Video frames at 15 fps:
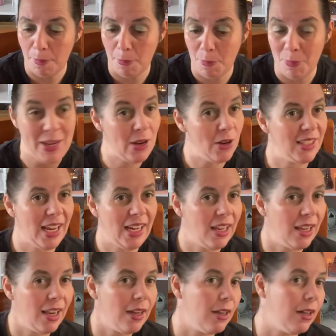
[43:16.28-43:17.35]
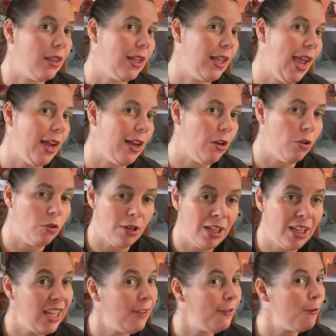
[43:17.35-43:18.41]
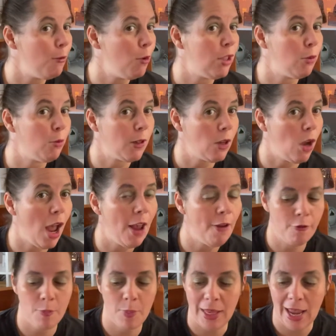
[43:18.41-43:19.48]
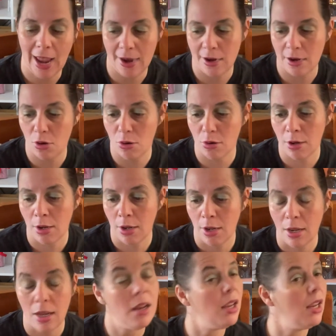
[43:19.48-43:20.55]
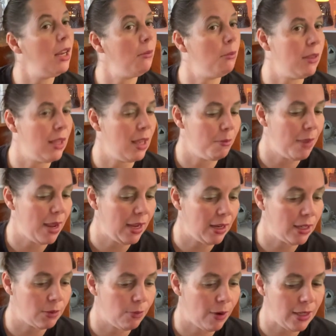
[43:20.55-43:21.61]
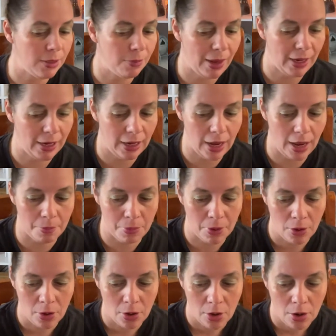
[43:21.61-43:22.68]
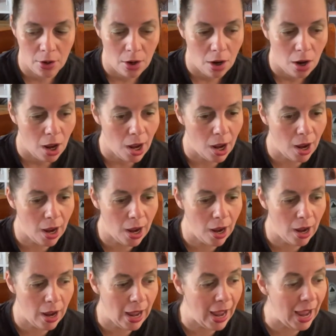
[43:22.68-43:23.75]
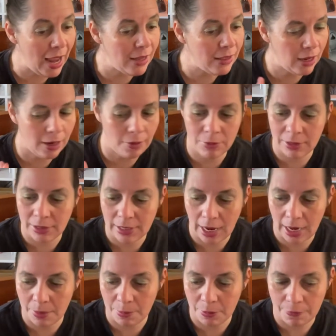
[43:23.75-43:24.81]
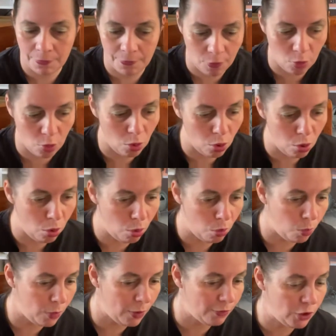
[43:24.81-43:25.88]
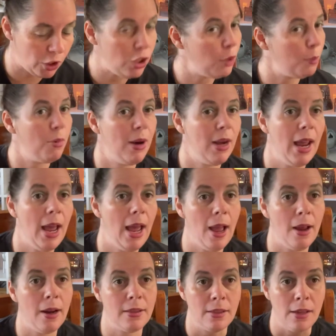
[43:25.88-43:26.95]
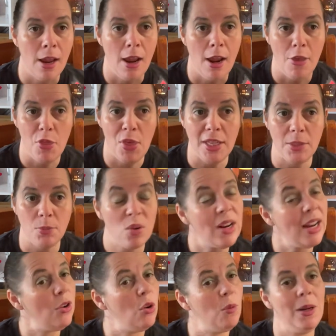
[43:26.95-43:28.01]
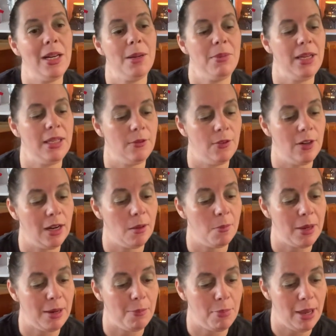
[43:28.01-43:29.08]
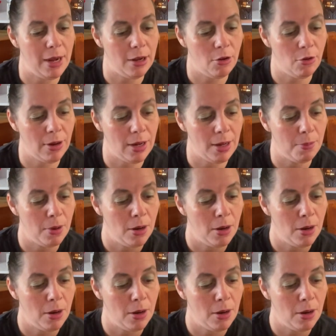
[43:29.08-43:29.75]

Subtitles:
because I can get it in the catalogue. If it were to retire from the catalogue, it would then make its way to my club. As I was saying before with gingerbread hugs, that's what I normally mix vanilla bean buttercream